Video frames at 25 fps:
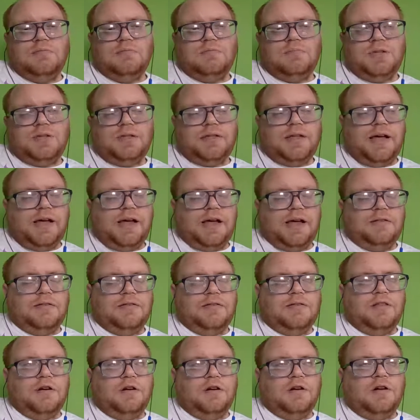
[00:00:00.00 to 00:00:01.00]
but that
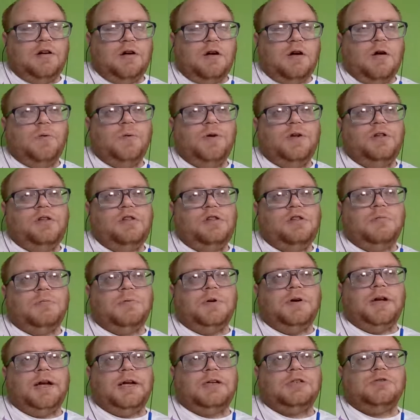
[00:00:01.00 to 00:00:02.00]
there are always
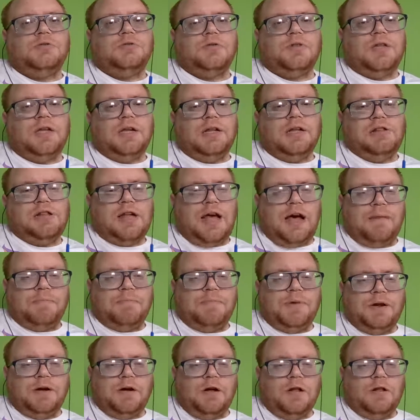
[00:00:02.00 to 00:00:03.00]
supernatural things
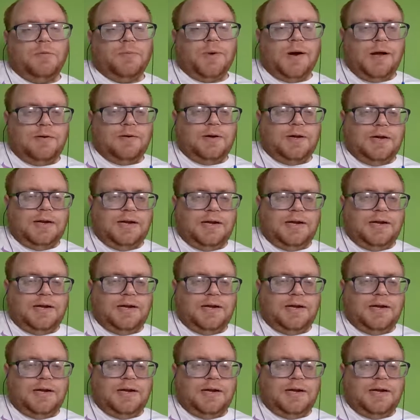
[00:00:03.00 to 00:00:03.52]
happening all around it,